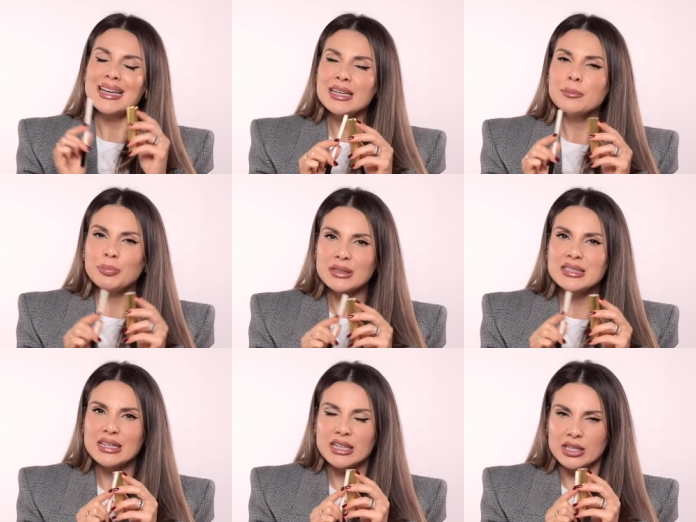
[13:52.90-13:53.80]
in
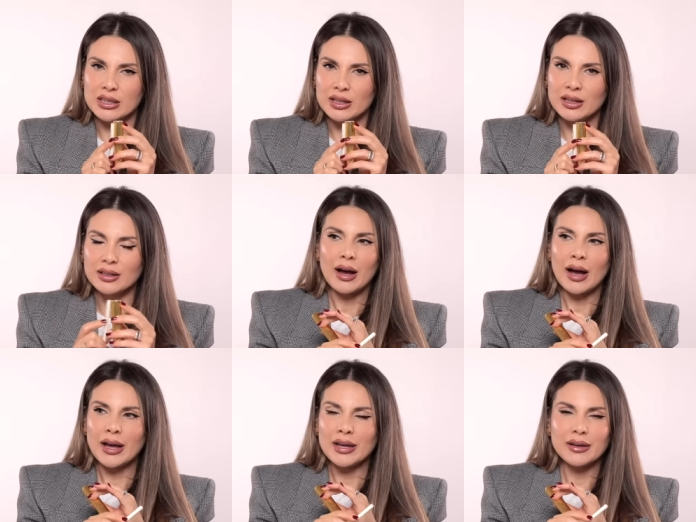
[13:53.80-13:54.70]
particular,
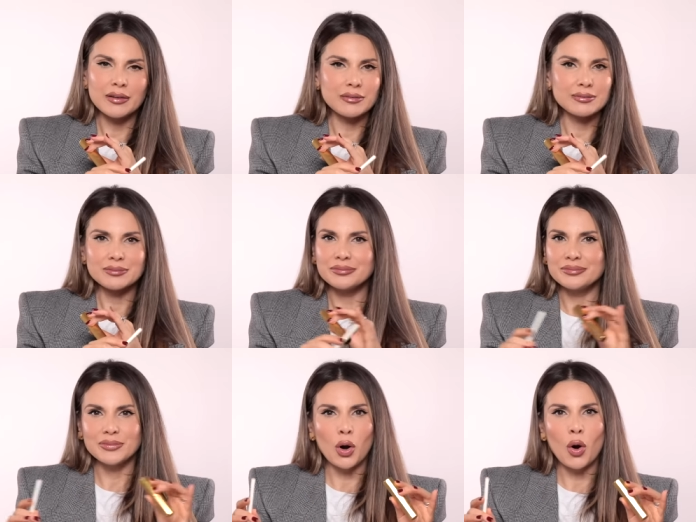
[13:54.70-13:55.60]
I
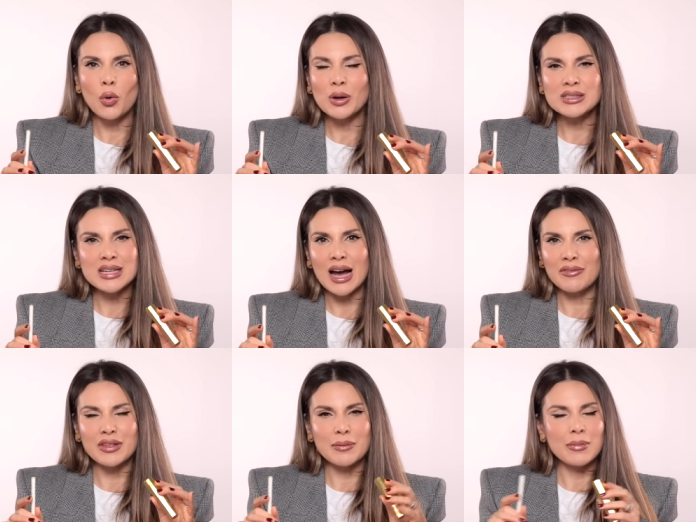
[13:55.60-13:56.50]
always
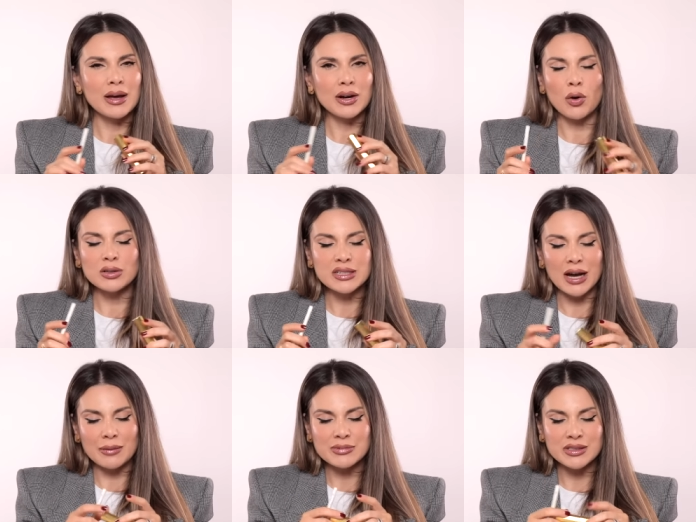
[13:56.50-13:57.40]
have them at all
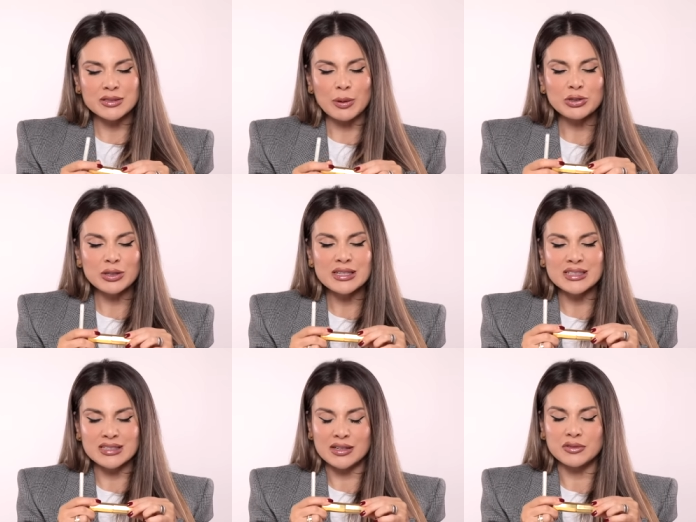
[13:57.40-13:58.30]
times, especially
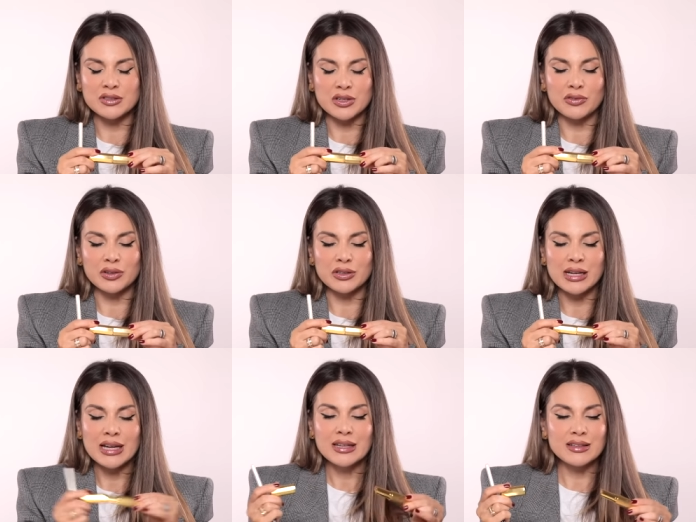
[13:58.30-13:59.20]
since I've discovered
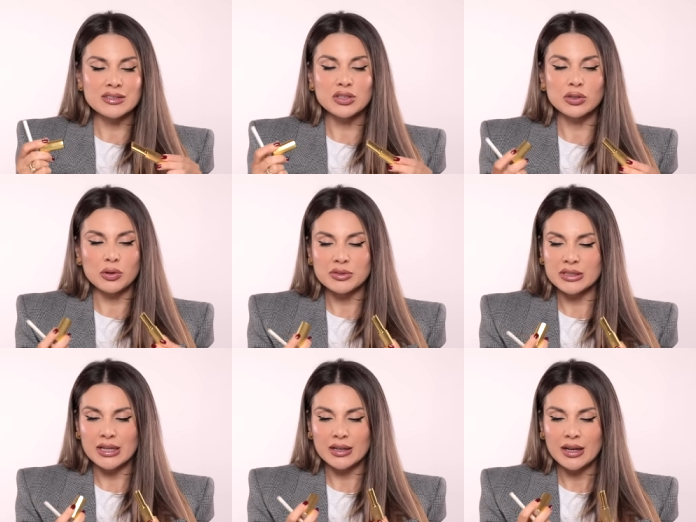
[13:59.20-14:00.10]
this glow
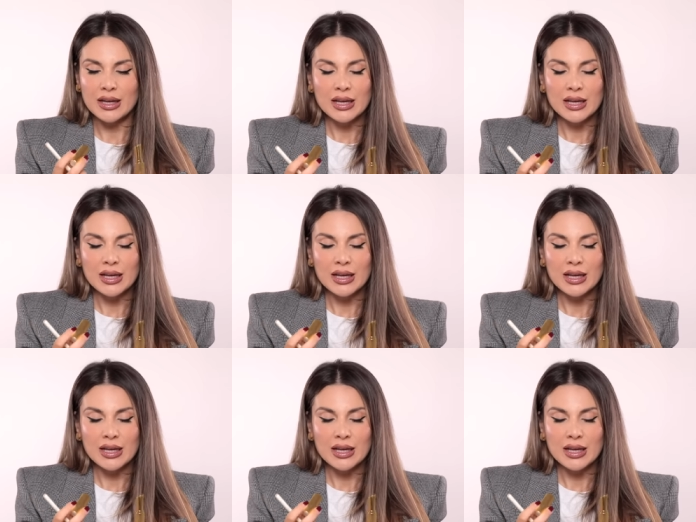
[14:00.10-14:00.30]
stick.